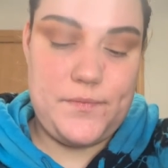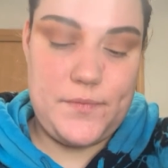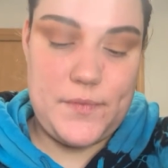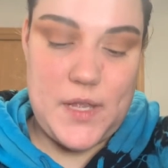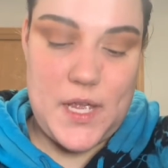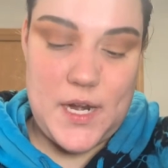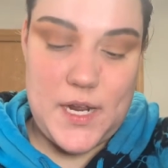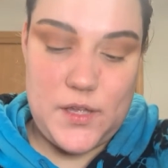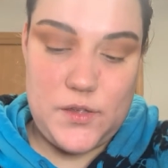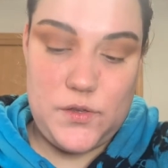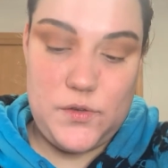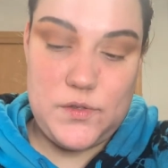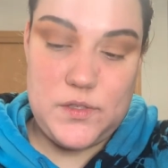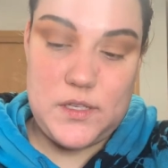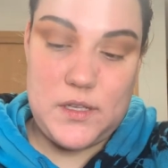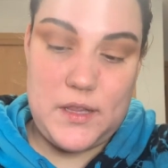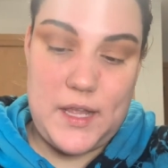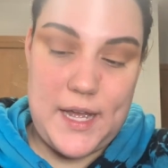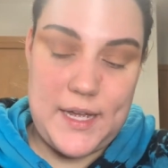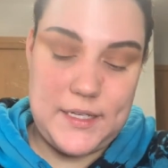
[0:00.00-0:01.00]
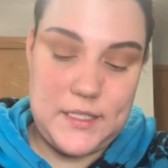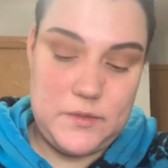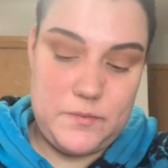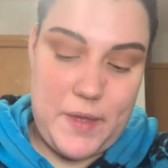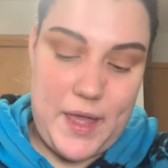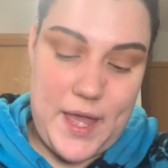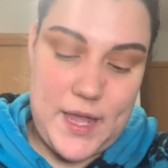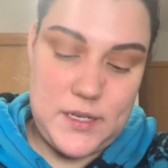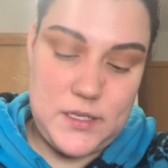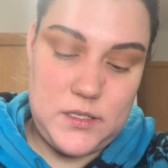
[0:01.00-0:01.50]
And I'll use the last
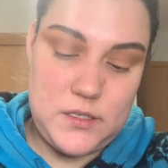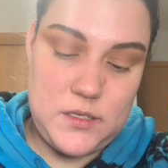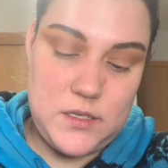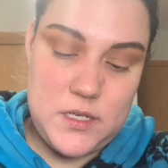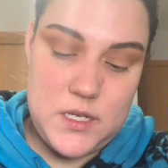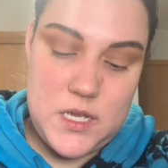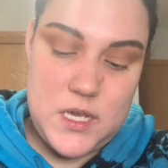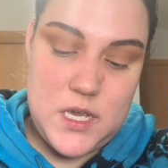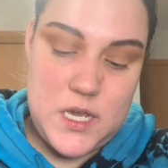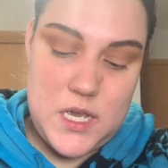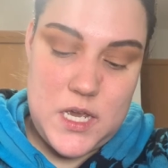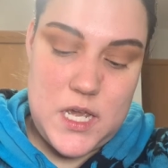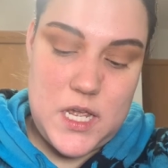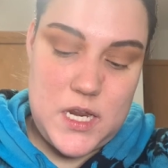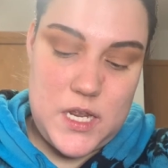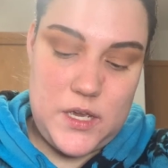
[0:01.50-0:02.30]
matte in